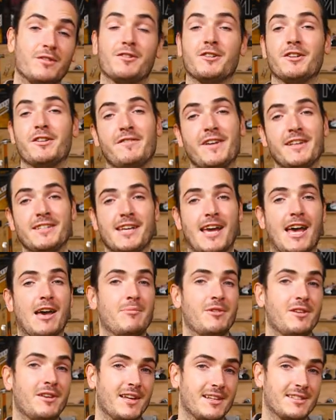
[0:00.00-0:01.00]
for an event to
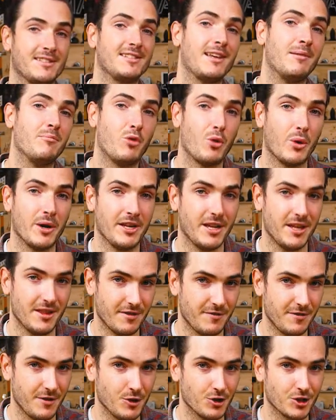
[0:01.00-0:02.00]
happen at some point in
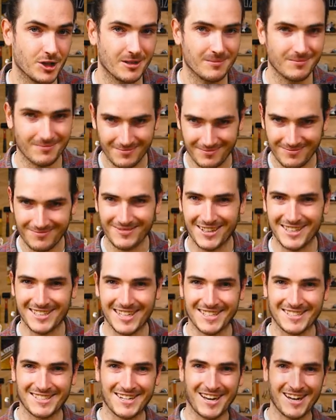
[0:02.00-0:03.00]
the future. Let's
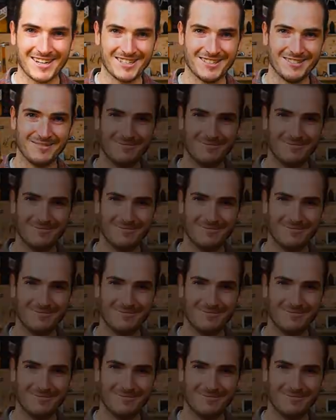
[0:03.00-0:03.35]
get started.